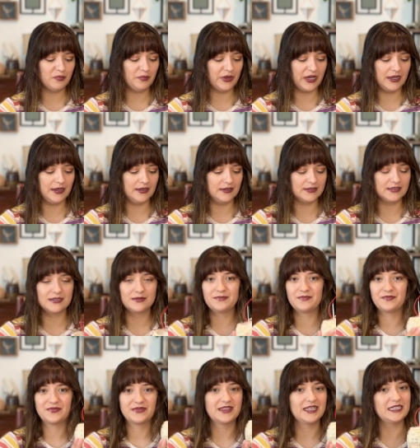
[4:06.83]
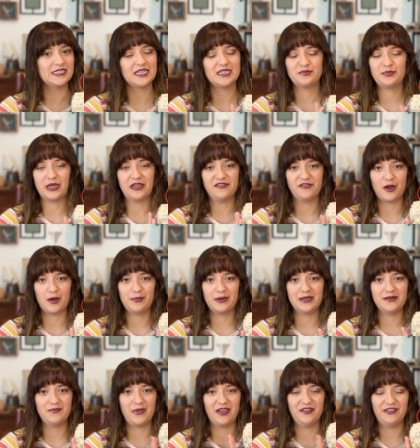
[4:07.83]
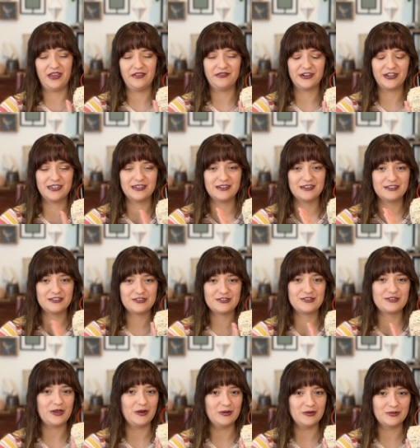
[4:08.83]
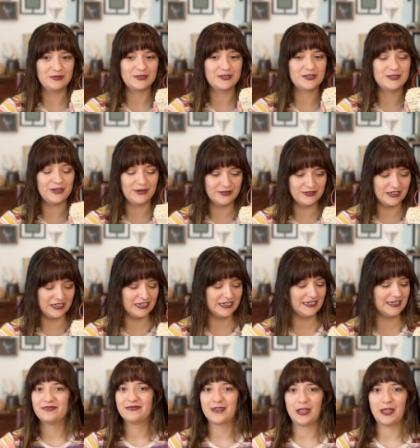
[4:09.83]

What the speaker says: but this has by far been my favorite. So good.